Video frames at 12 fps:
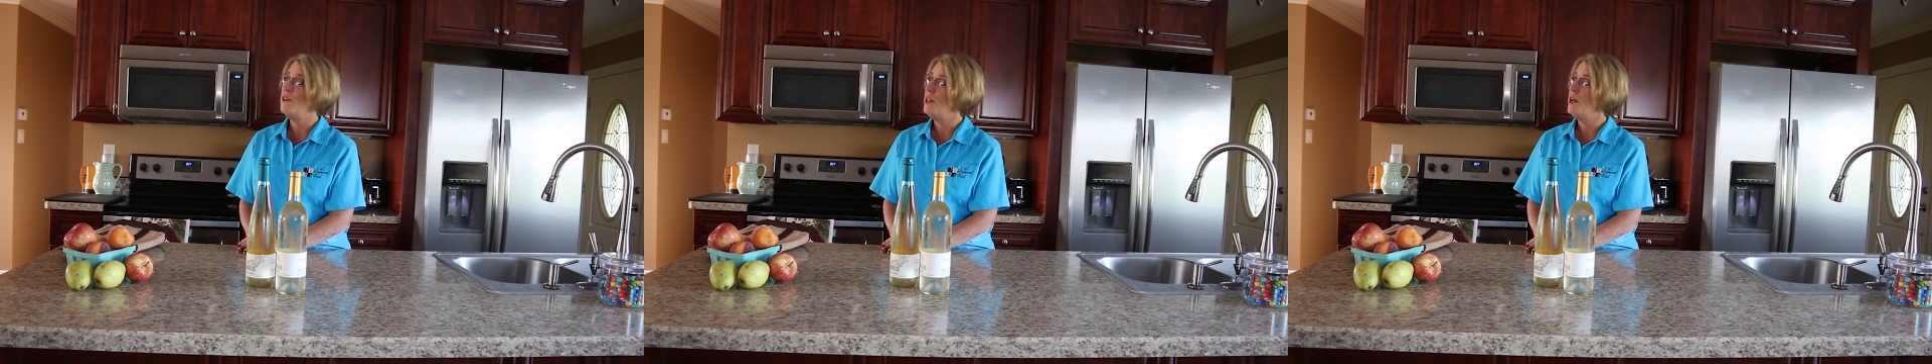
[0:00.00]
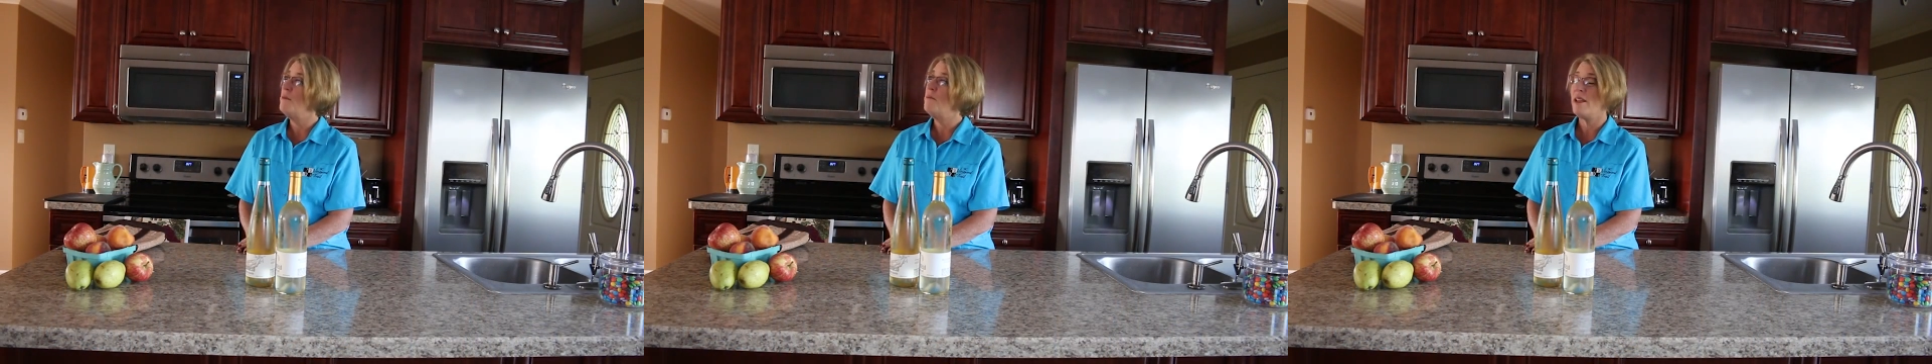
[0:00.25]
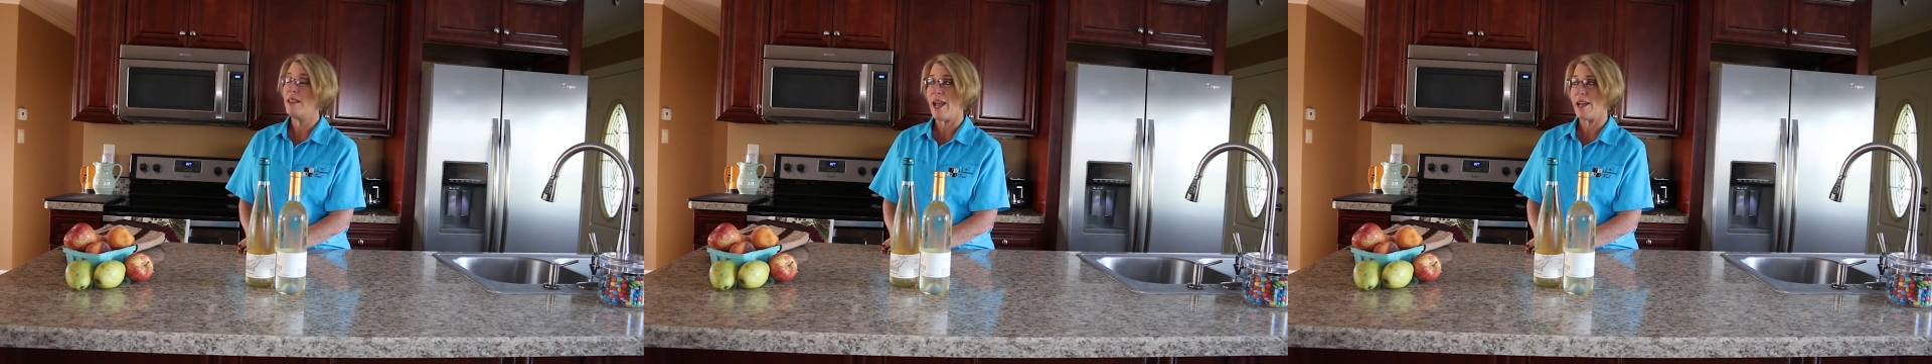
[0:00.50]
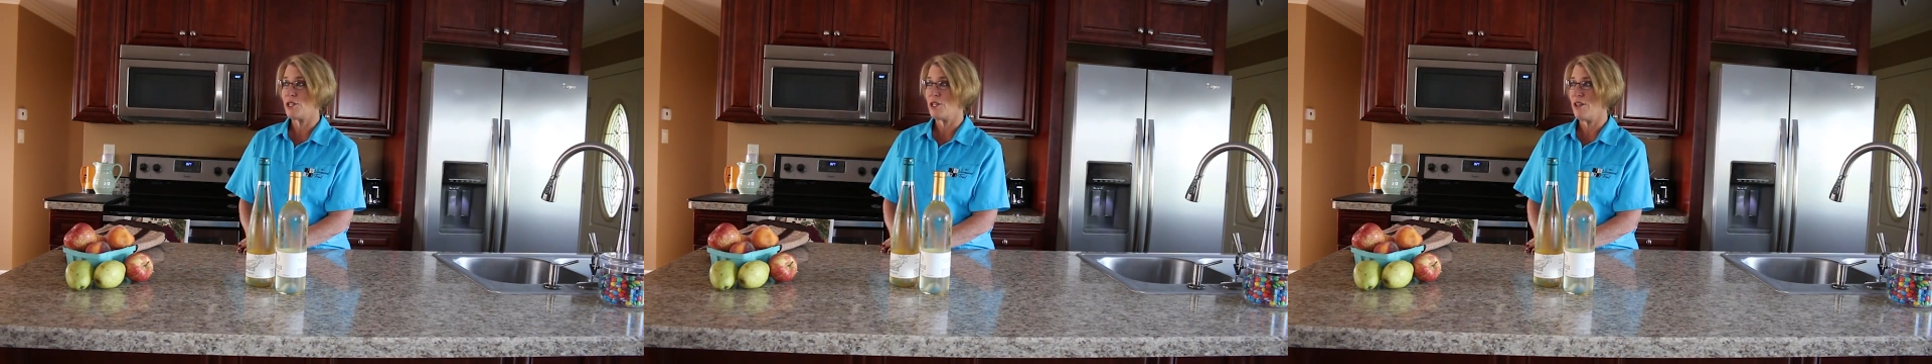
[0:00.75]
Villa
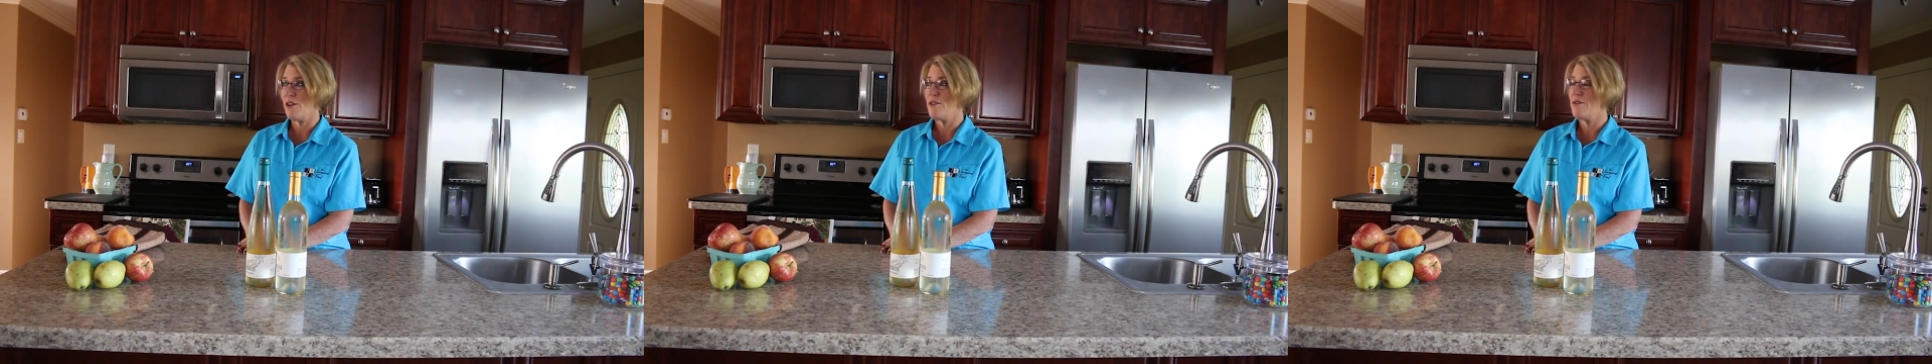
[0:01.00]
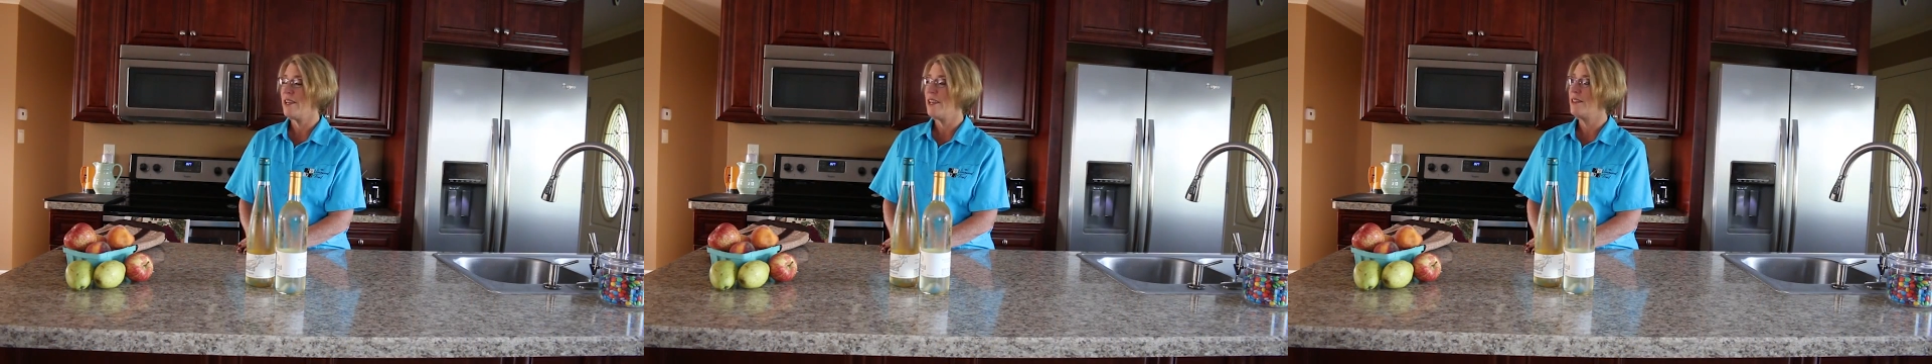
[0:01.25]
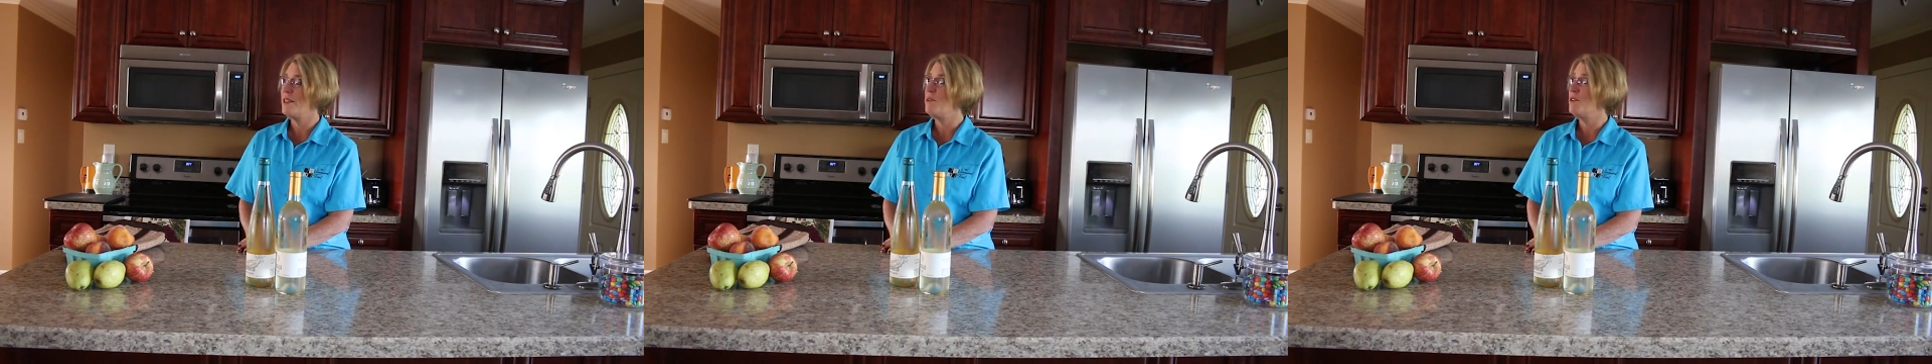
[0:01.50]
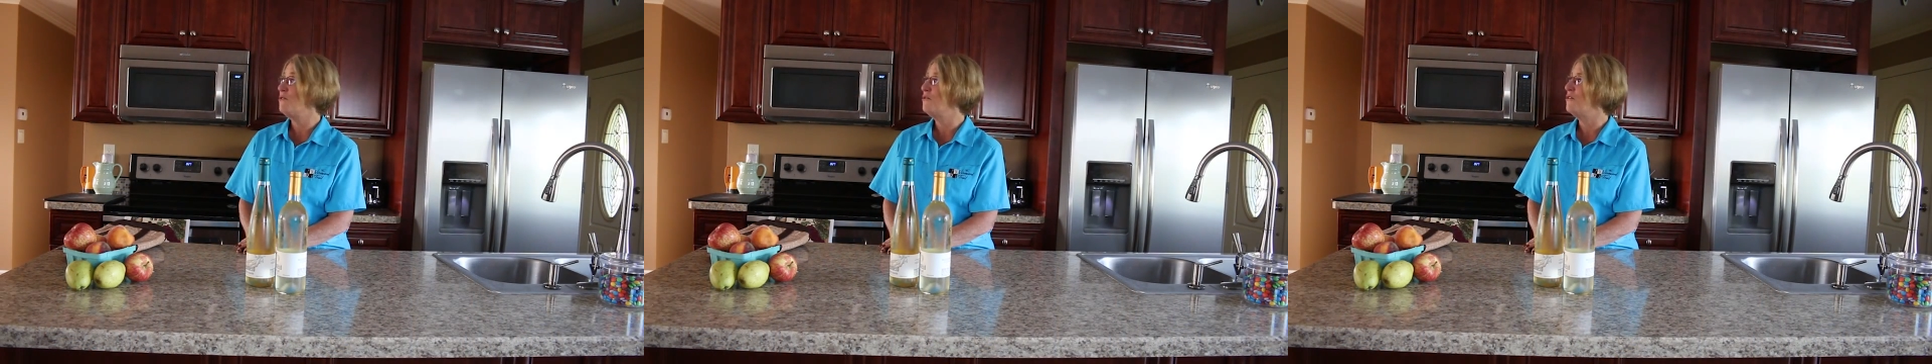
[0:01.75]
Bellangelo in the
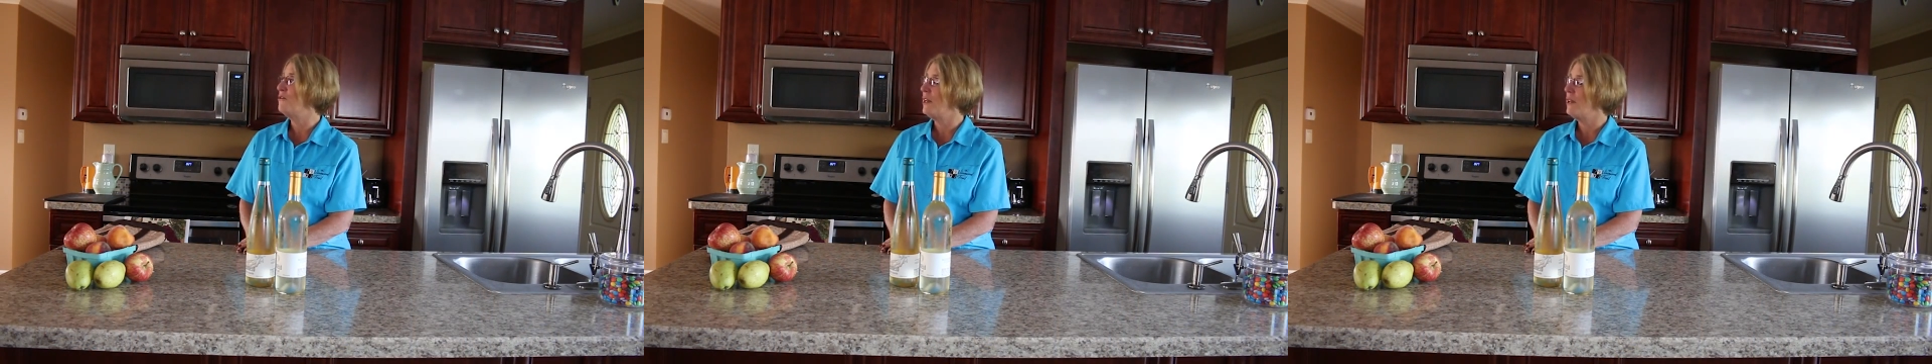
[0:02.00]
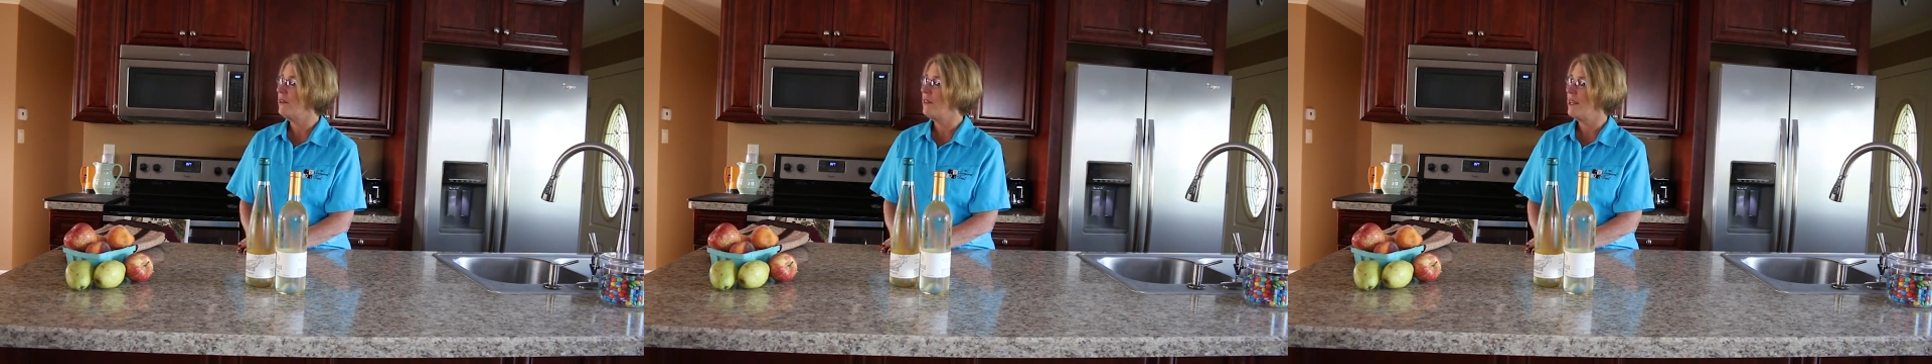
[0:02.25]
beautiful Finger